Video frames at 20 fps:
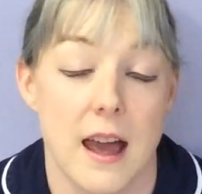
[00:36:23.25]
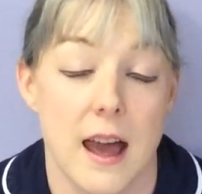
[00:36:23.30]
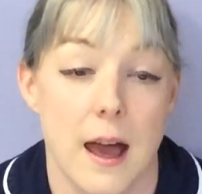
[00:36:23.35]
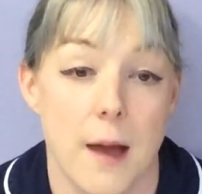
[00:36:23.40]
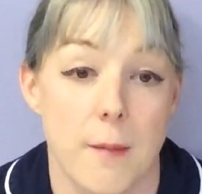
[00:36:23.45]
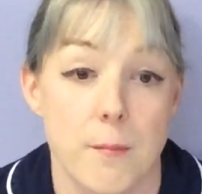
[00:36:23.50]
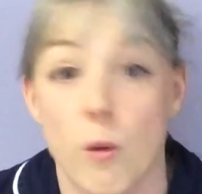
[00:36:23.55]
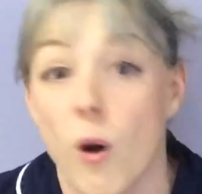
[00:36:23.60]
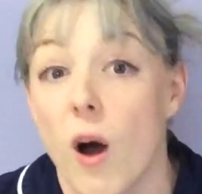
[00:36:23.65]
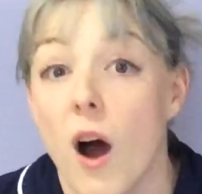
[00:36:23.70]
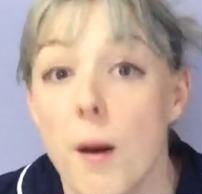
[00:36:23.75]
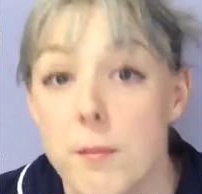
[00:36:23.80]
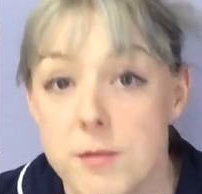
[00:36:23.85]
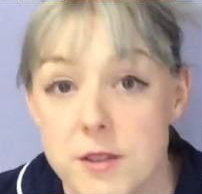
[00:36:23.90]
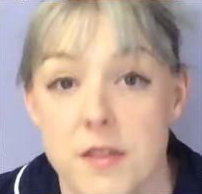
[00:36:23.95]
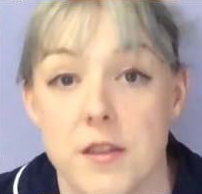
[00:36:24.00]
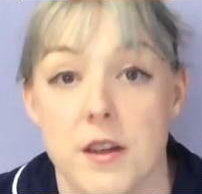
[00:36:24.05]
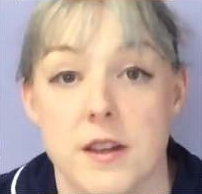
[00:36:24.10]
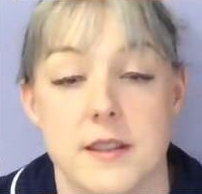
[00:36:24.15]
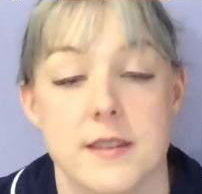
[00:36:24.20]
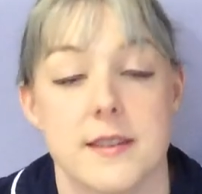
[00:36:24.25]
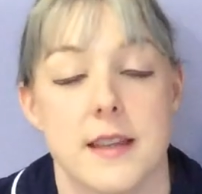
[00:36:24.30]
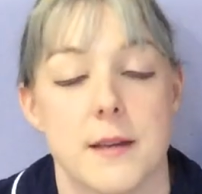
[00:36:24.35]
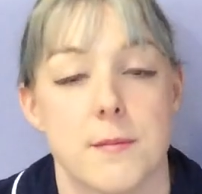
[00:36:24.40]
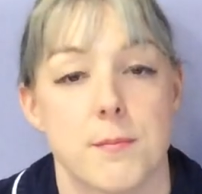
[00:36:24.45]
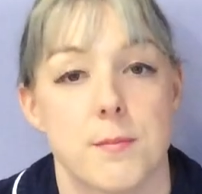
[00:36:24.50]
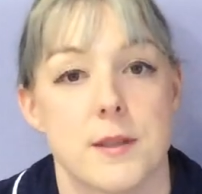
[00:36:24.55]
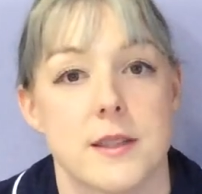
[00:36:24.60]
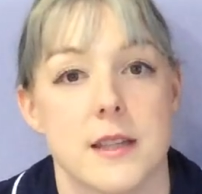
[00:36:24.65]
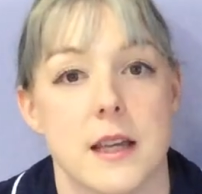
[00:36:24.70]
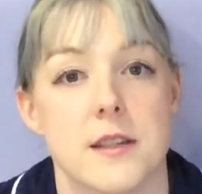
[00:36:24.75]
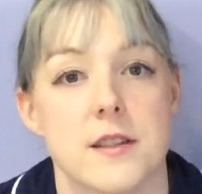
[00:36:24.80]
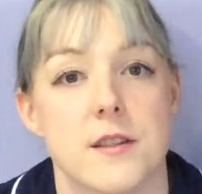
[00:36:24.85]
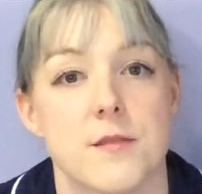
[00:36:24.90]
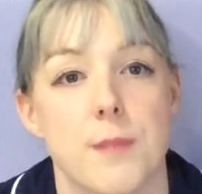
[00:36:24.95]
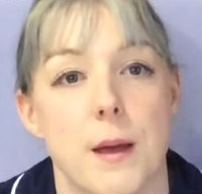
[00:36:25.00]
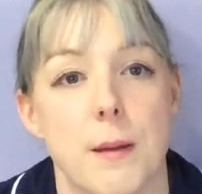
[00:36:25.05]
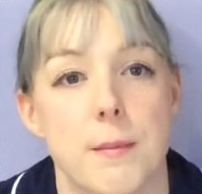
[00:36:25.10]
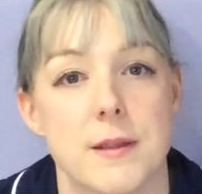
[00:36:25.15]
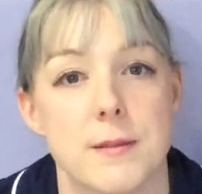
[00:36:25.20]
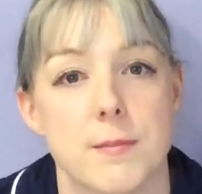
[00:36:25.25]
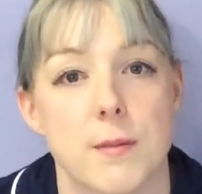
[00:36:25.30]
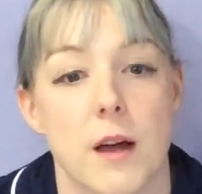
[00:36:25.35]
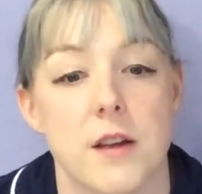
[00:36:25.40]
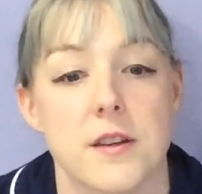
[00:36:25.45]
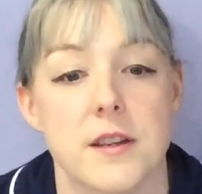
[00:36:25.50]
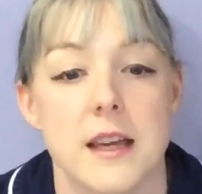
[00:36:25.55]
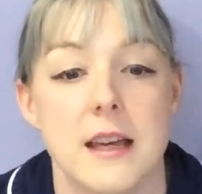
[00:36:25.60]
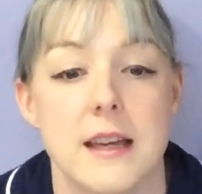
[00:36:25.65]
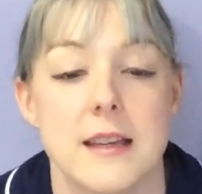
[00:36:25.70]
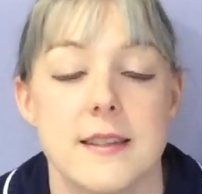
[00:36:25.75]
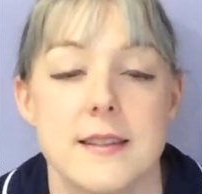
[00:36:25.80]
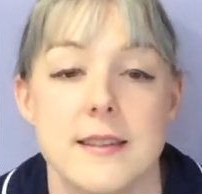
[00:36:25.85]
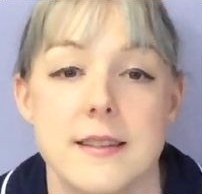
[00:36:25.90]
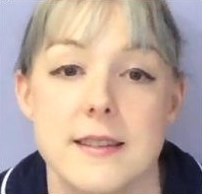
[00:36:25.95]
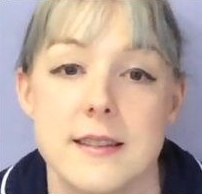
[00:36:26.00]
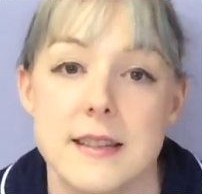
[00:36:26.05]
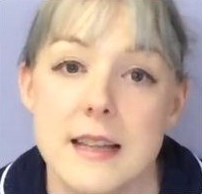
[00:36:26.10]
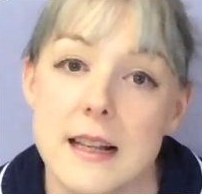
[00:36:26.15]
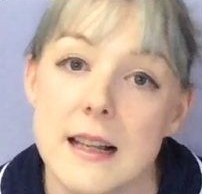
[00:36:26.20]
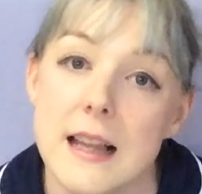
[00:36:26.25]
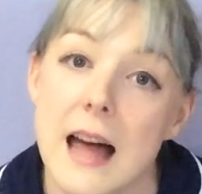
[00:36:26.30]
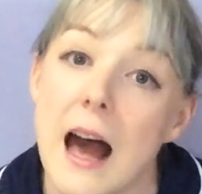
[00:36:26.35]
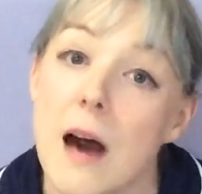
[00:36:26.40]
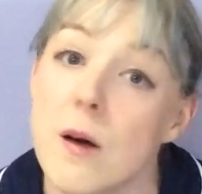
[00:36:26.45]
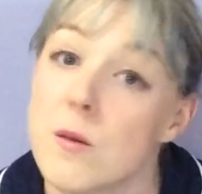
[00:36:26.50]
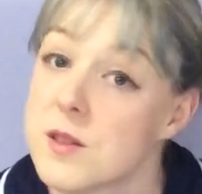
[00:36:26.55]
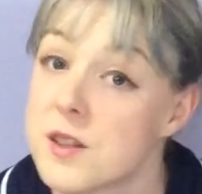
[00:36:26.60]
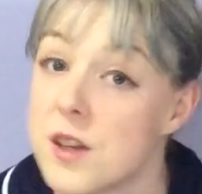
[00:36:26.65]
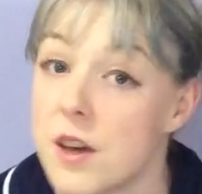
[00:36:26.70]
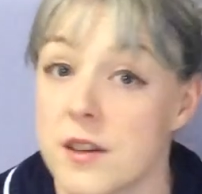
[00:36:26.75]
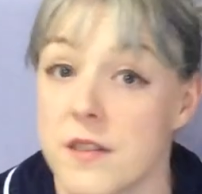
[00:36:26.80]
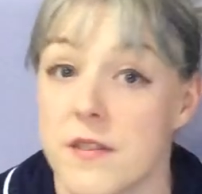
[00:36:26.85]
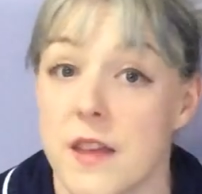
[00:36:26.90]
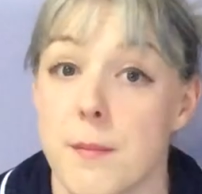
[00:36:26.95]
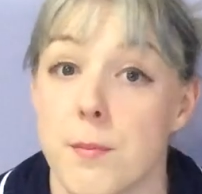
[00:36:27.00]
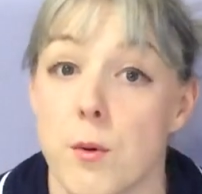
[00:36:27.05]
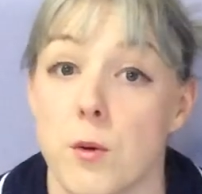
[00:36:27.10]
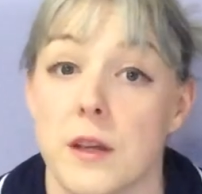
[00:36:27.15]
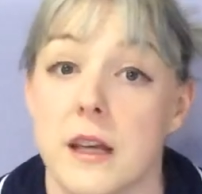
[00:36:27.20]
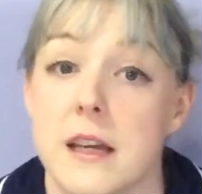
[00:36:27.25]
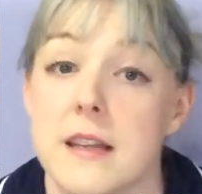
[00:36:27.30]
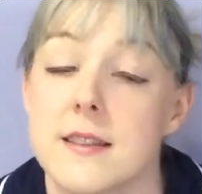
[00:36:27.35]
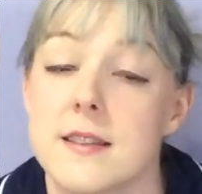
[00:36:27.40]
or up to 30% of baby's blood, is still outside of their body.